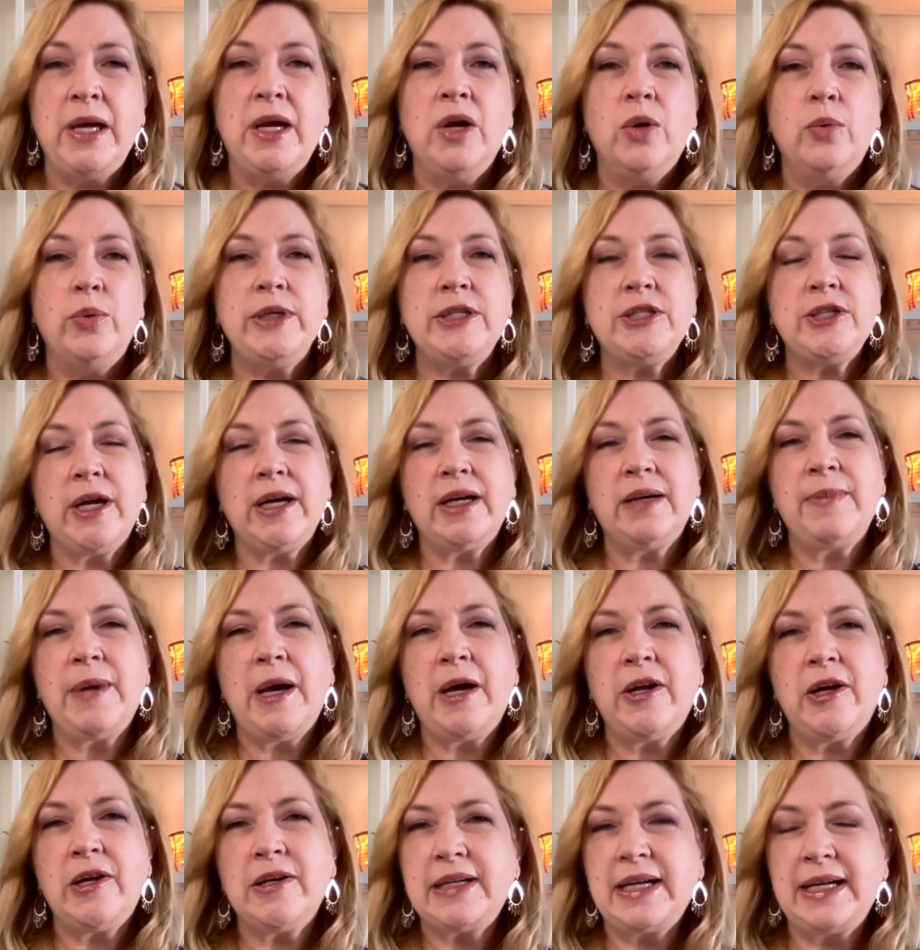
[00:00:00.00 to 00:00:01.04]
We talk about
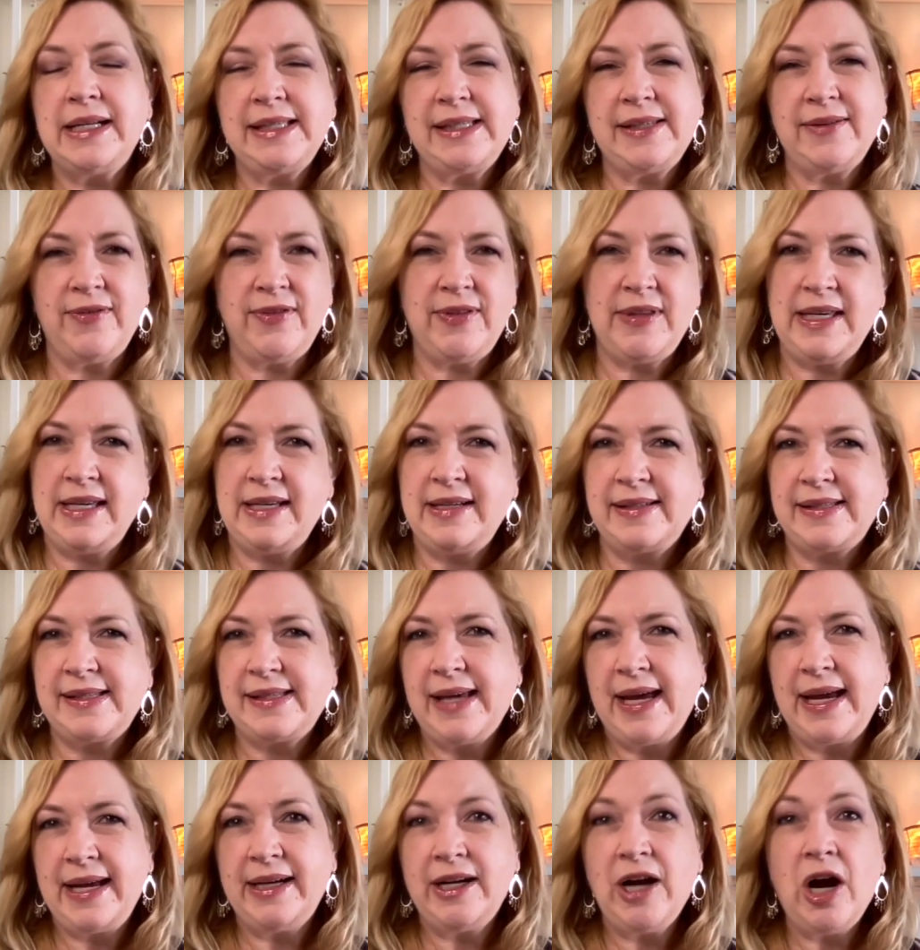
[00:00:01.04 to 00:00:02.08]
all kinds of things
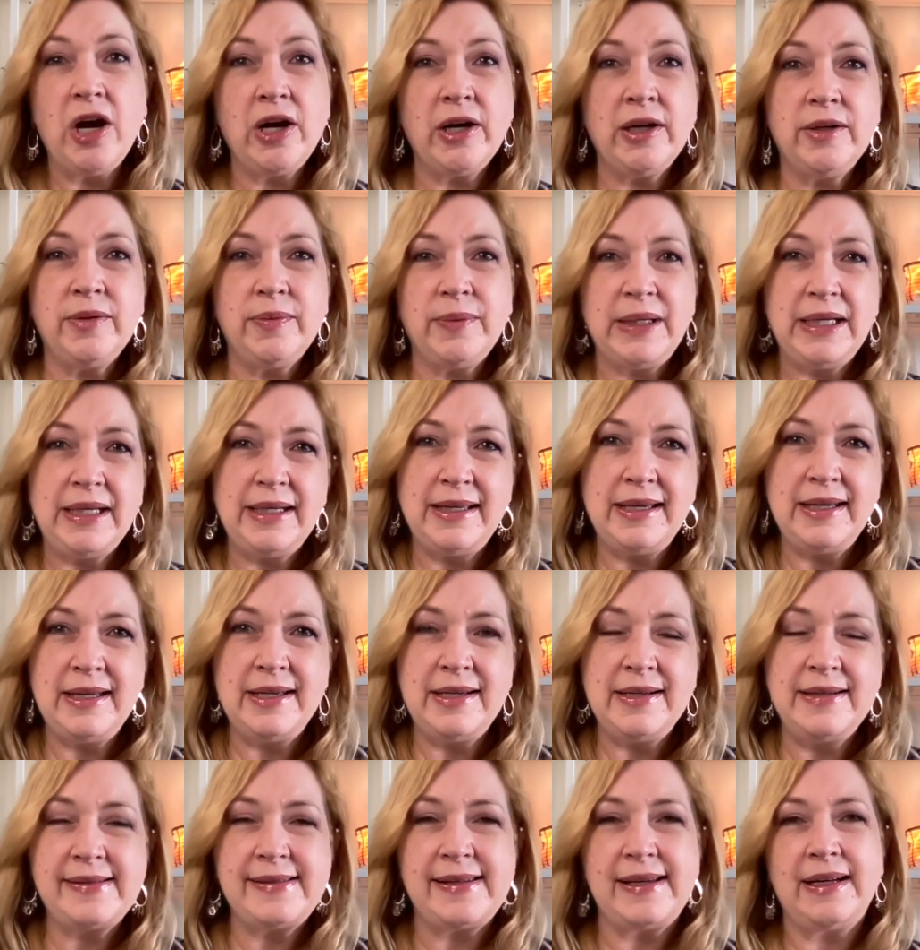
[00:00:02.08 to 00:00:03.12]
like card
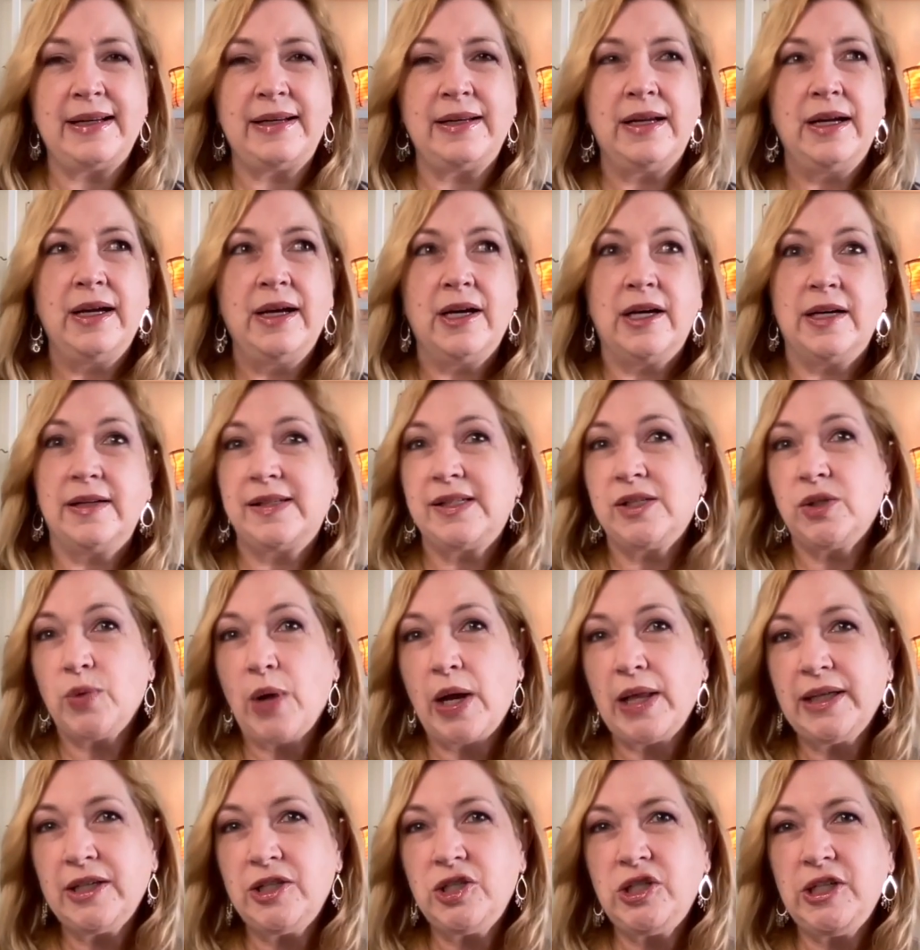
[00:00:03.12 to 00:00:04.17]
readings and
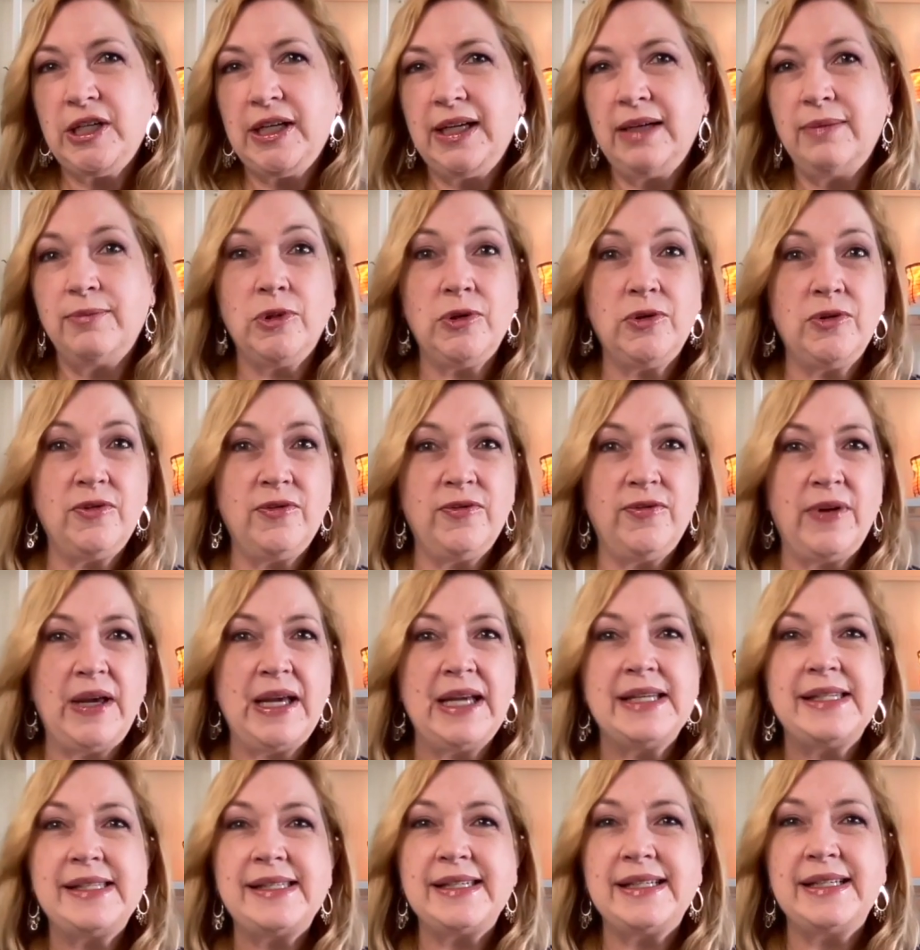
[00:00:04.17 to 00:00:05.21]
astrology, moon
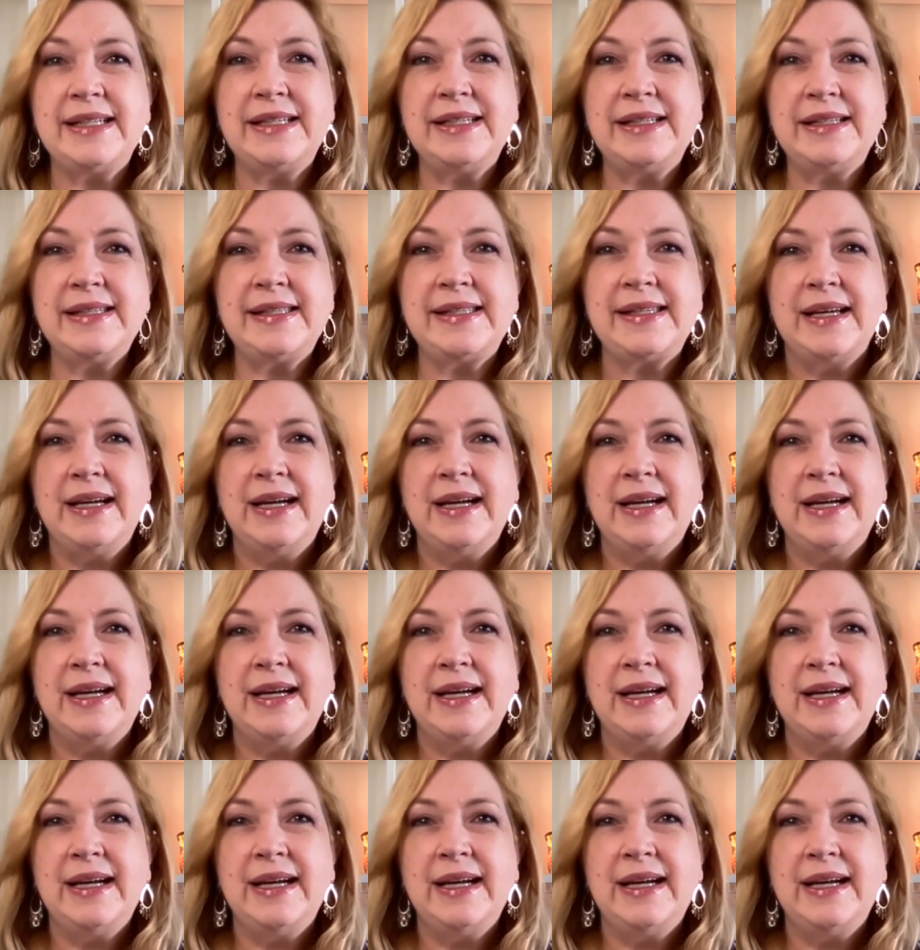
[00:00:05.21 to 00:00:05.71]
phases,